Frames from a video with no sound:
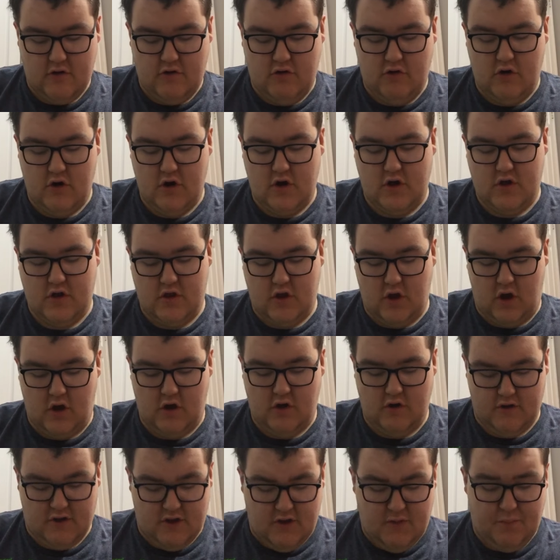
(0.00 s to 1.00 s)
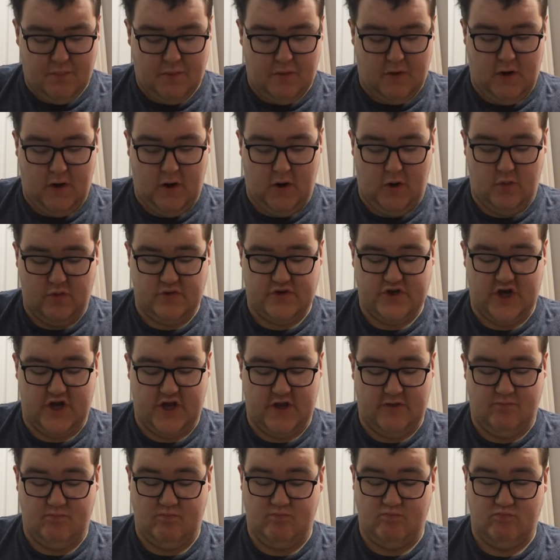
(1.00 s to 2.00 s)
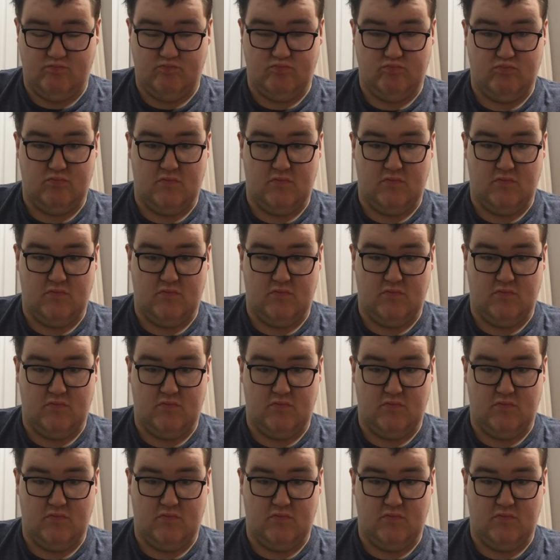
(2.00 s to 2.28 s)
Clark taught her super hearing, which I didn't